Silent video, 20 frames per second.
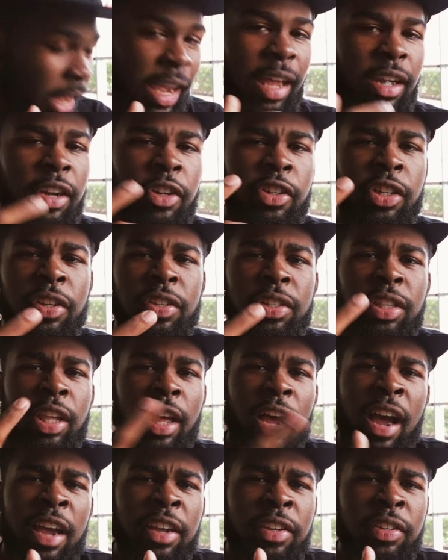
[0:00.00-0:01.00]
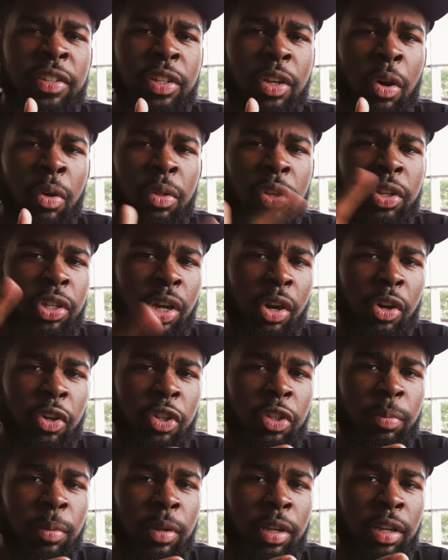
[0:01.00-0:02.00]
I can't adjust the ISO, the shutter
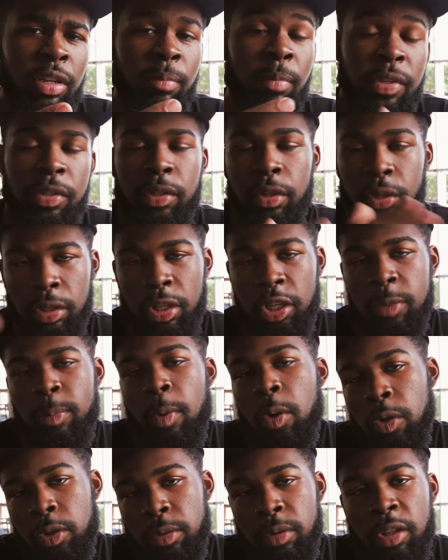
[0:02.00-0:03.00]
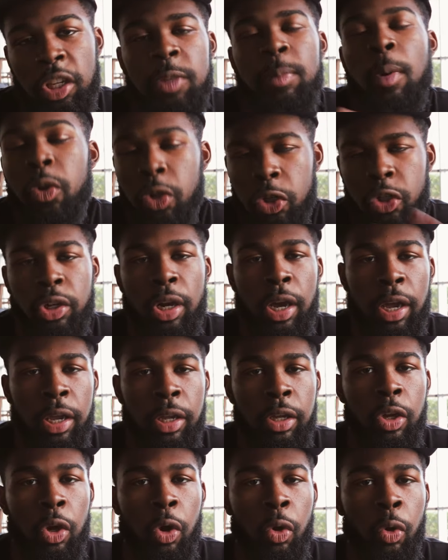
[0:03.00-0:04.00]
speed, basically the exposure
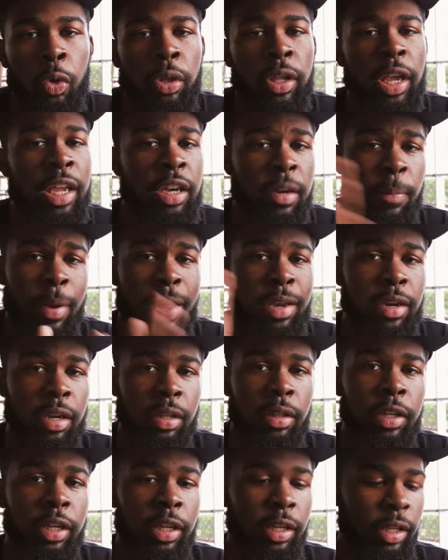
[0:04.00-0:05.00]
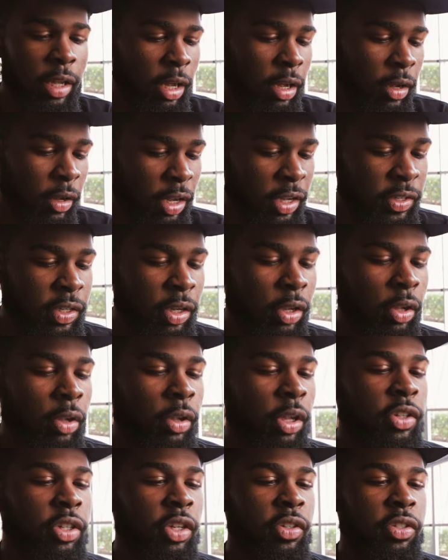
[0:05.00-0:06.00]
triangle independently. It's
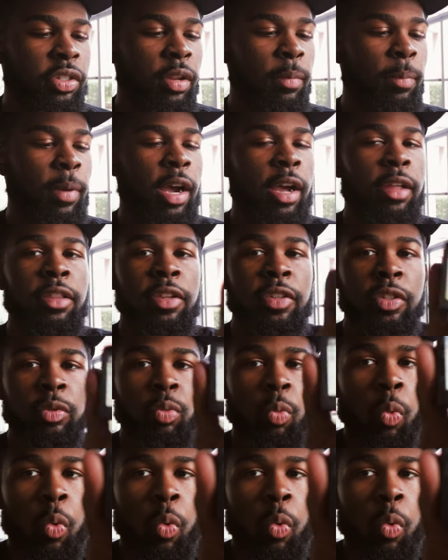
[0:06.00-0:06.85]
all adjusted by this